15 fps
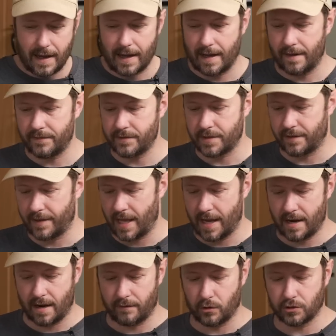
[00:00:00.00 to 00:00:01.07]
And
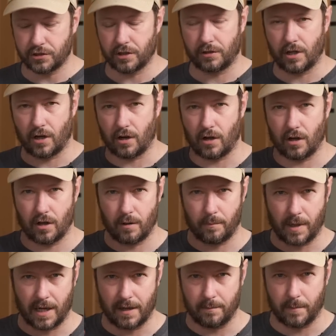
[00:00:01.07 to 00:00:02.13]
then I've also got
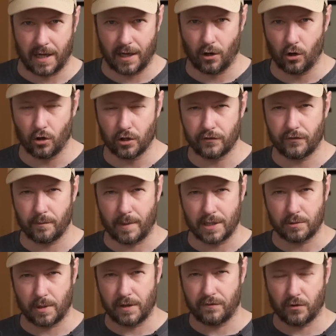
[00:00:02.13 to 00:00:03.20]
my, my hood for my
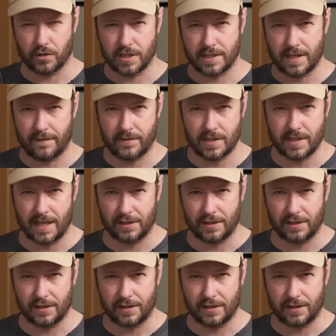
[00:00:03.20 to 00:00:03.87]
24 to 70.